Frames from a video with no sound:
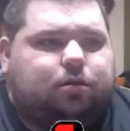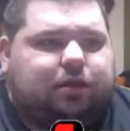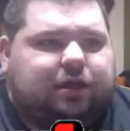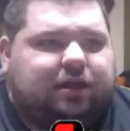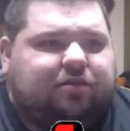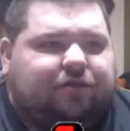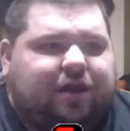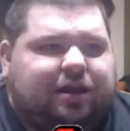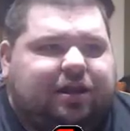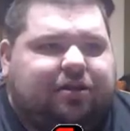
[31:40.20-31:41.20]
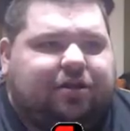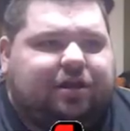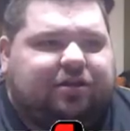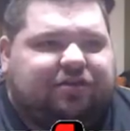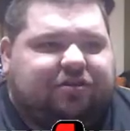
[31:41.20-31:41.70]
This right here
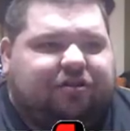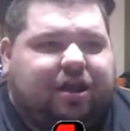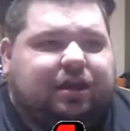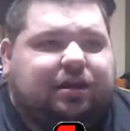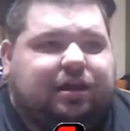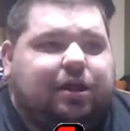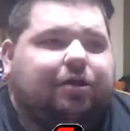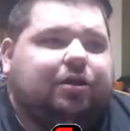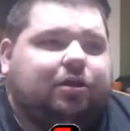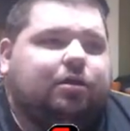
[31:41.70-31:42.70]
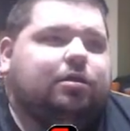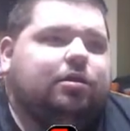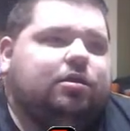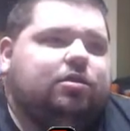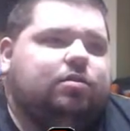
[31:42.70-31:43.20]
is your grinding area.
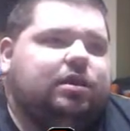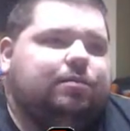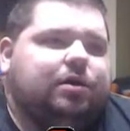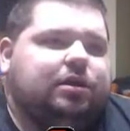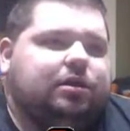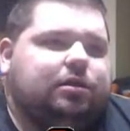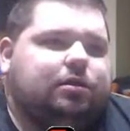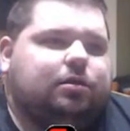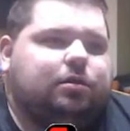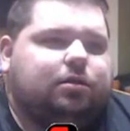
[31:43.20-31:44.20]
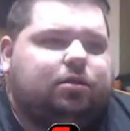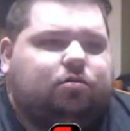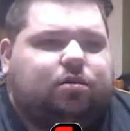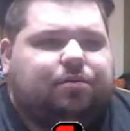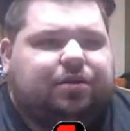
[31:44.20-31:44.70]
You need money, you
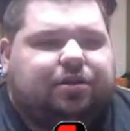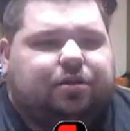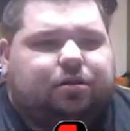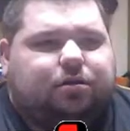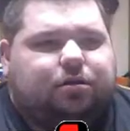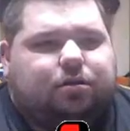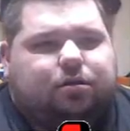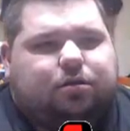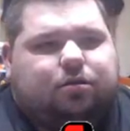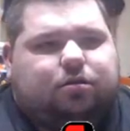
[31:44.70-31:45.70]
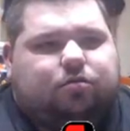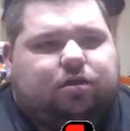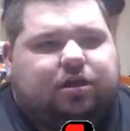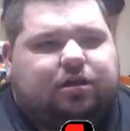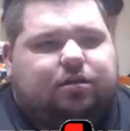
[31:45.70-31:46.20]
come here, you
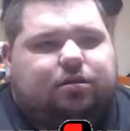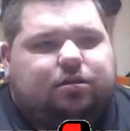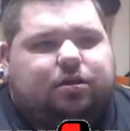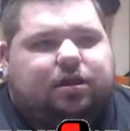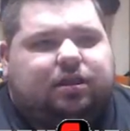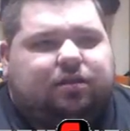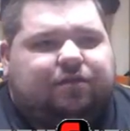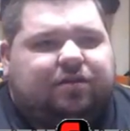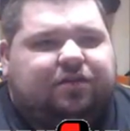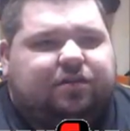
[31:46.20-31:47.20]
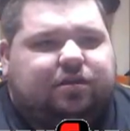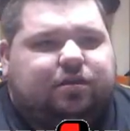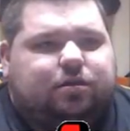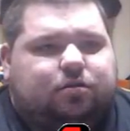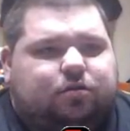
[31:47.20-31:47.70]
cut, and then eventually
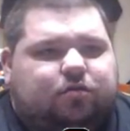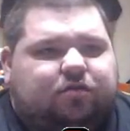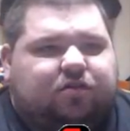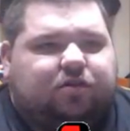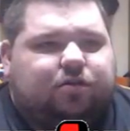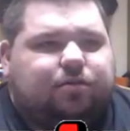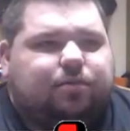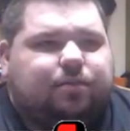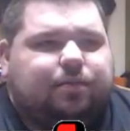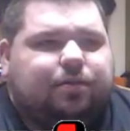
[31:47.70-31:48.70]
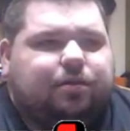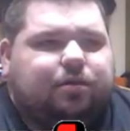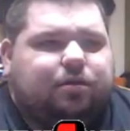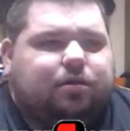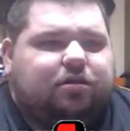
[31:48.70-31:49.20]
you use your
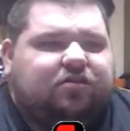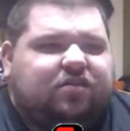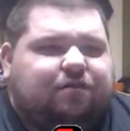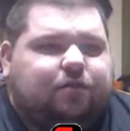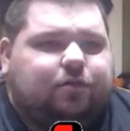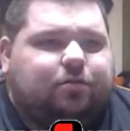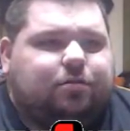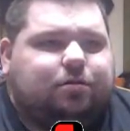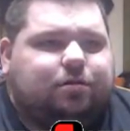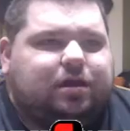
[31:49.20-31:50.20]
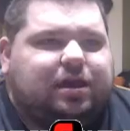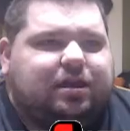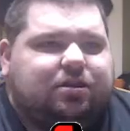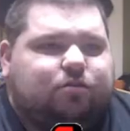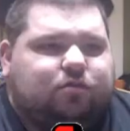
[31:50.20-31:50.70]
shovel
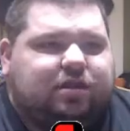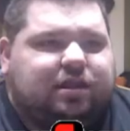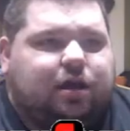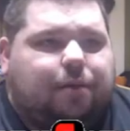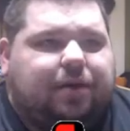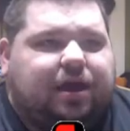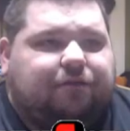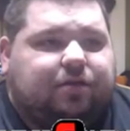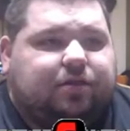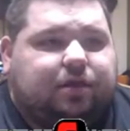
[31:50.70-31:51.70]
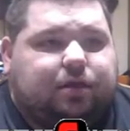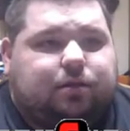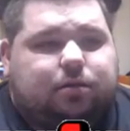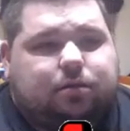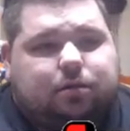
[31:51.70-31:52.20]
and you dig up everything.
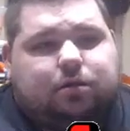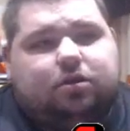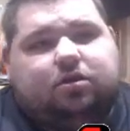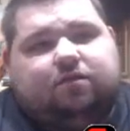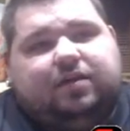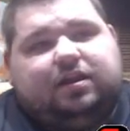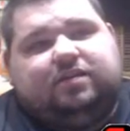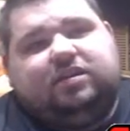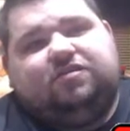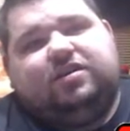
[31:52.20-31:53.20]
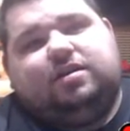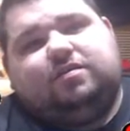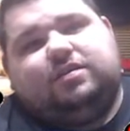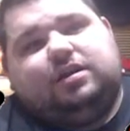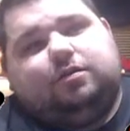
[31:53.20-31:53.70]
You find
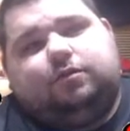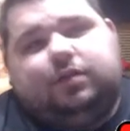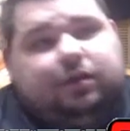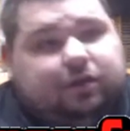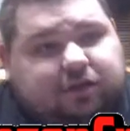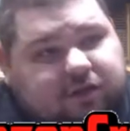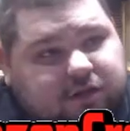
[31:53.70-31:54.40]
seashells and other things.